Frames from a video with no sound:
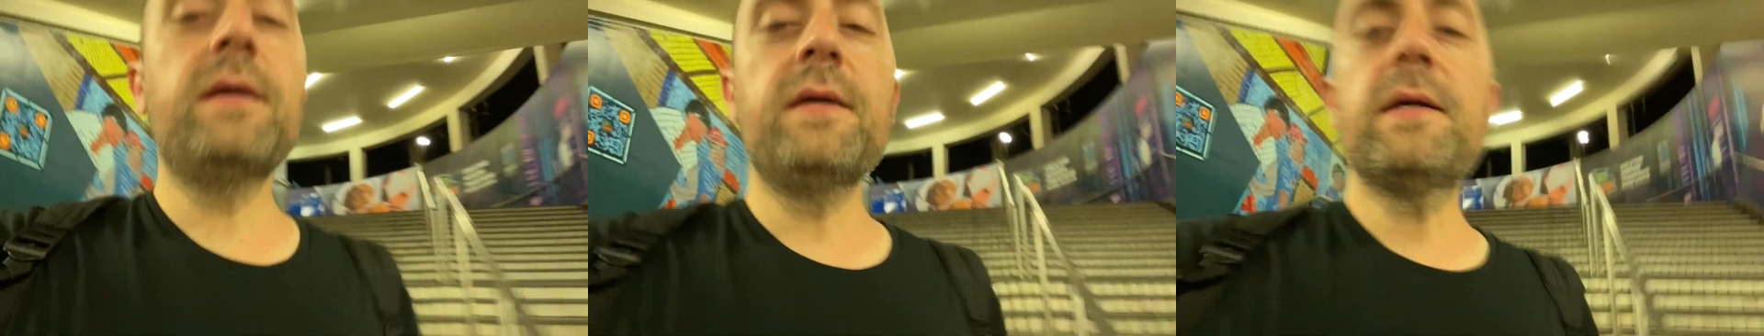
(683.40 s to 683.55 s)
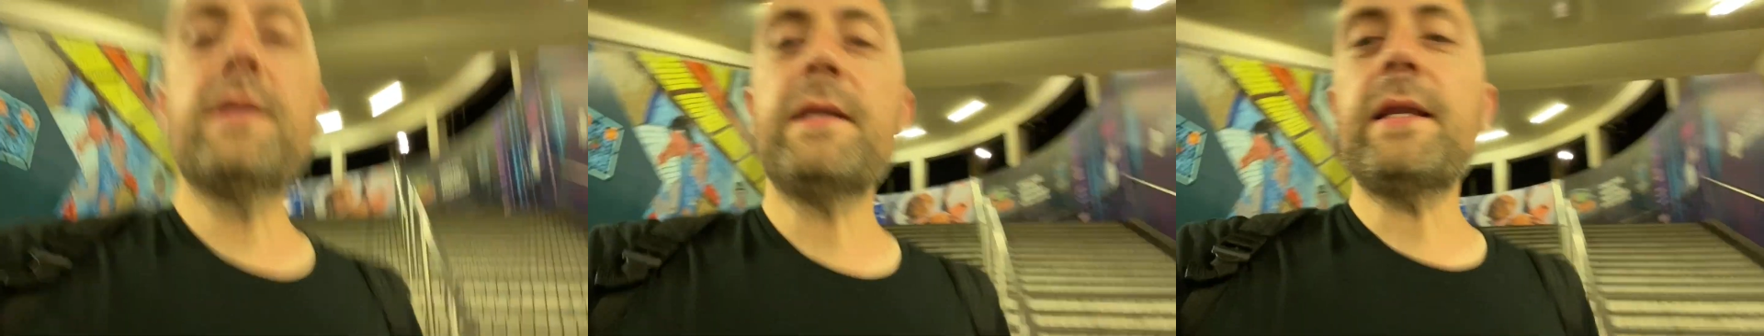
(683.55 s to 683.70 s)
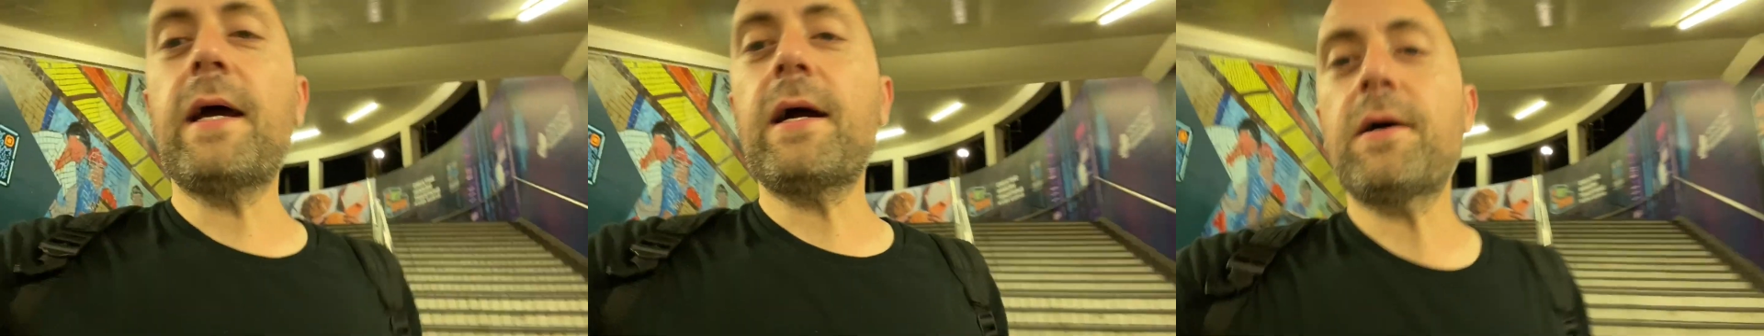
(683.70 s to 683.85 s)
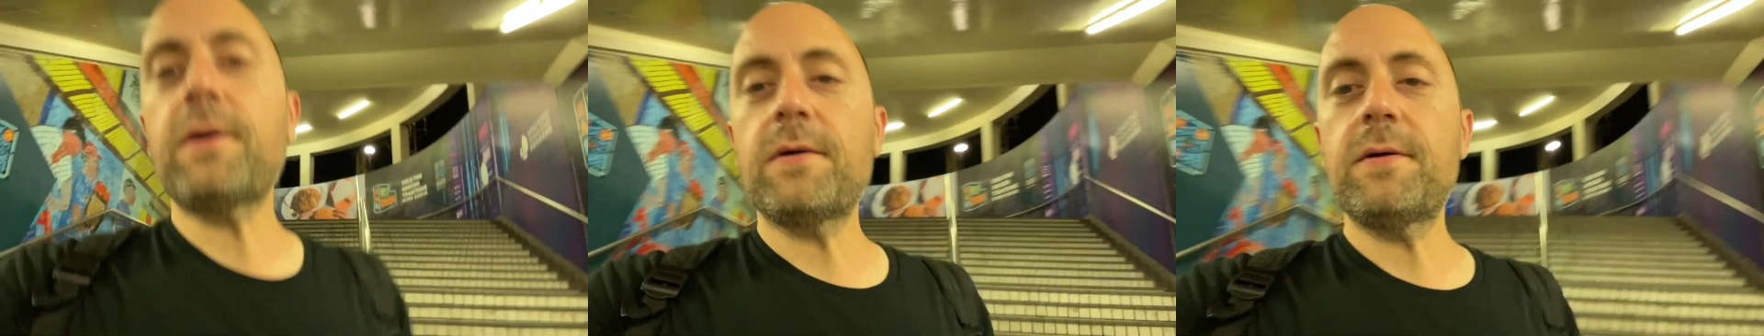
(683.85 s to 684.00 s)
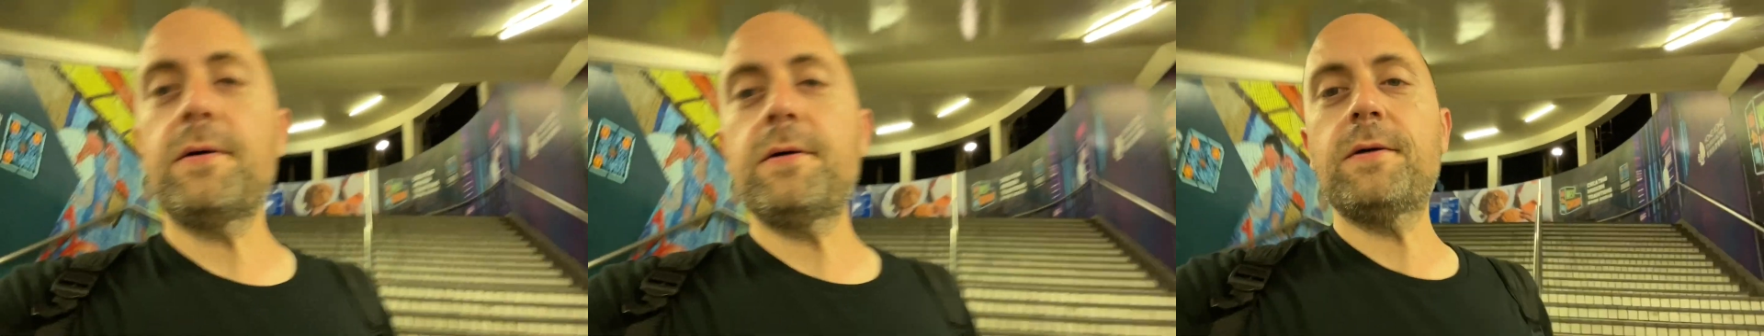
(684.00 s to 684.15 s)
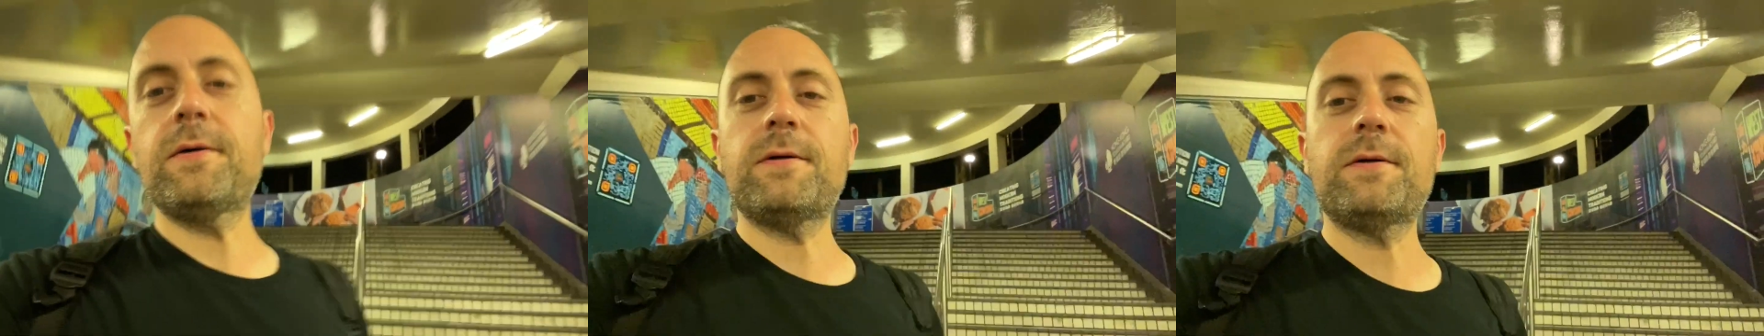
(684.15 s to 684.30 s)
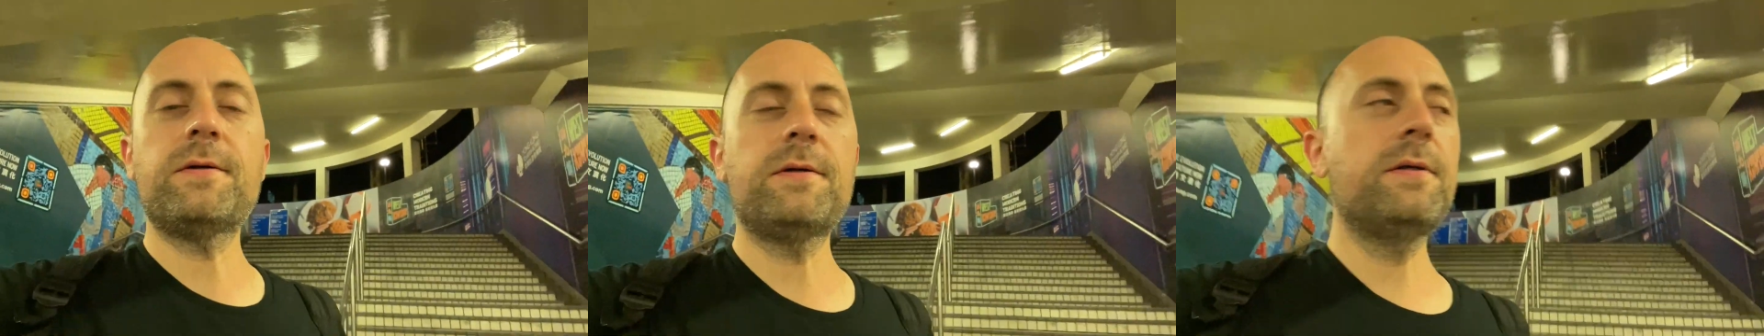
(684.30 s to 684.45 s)
Now,
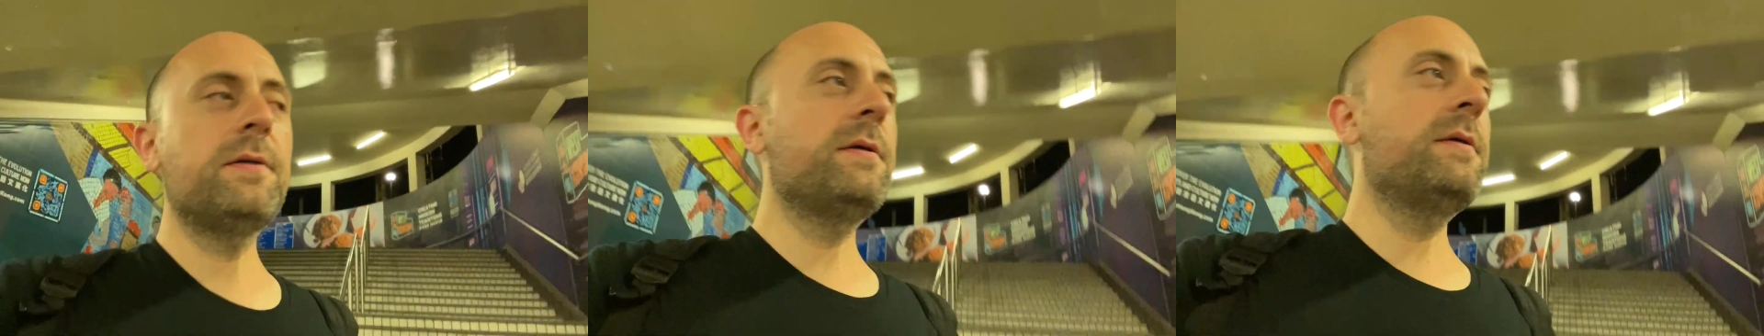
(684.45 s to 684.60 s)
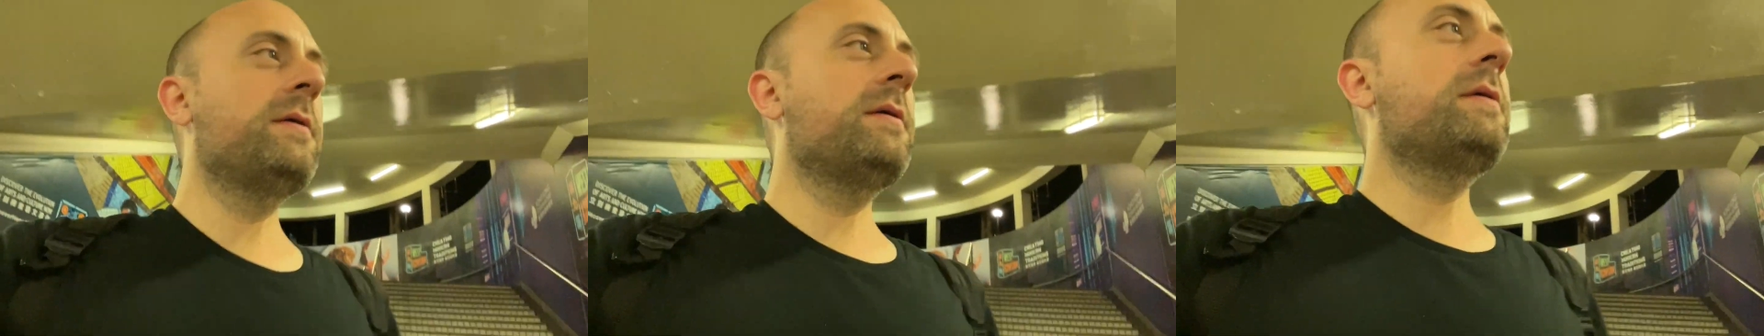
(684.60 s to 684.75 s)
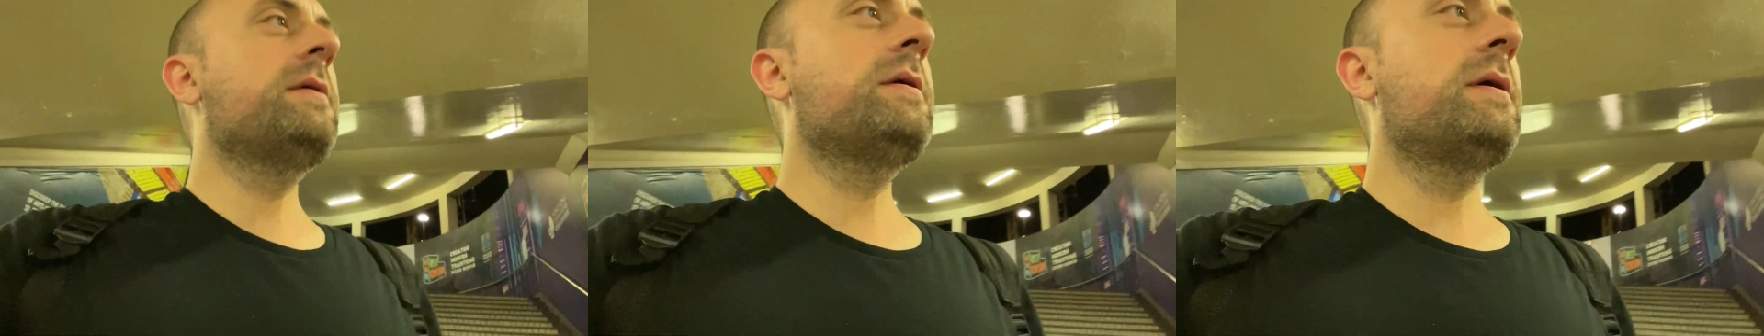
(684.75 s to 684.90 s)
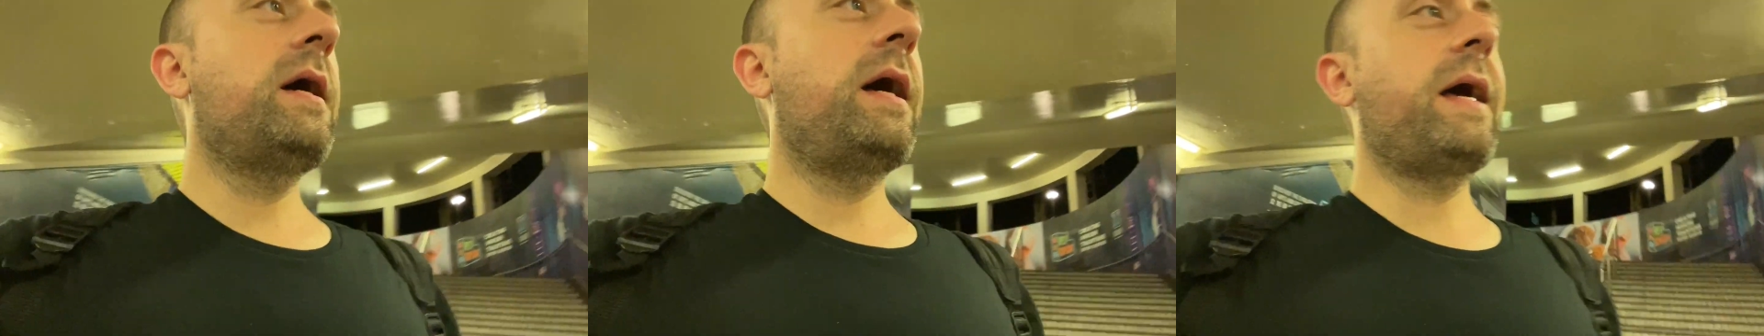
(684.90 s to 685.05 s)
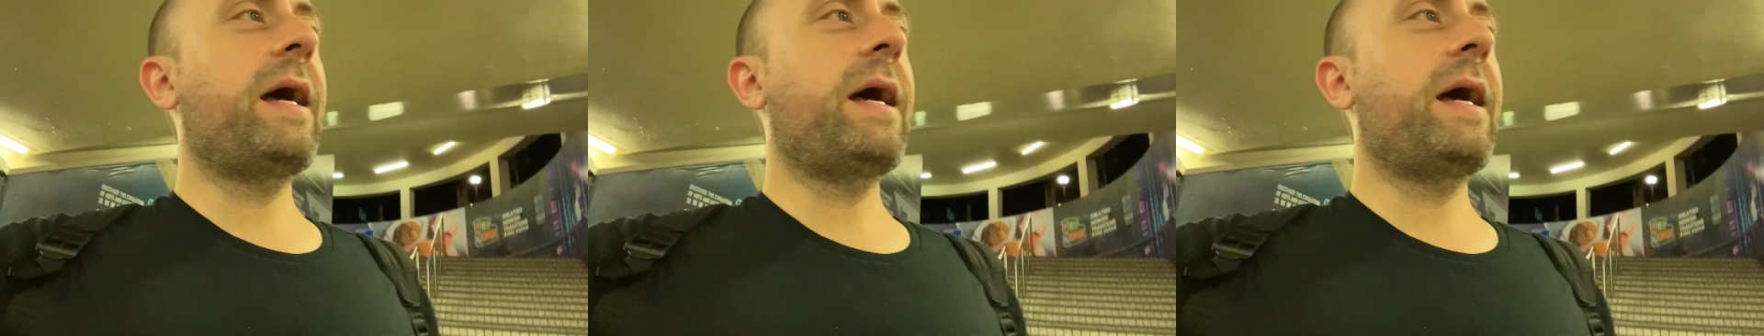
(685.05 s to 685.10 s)
I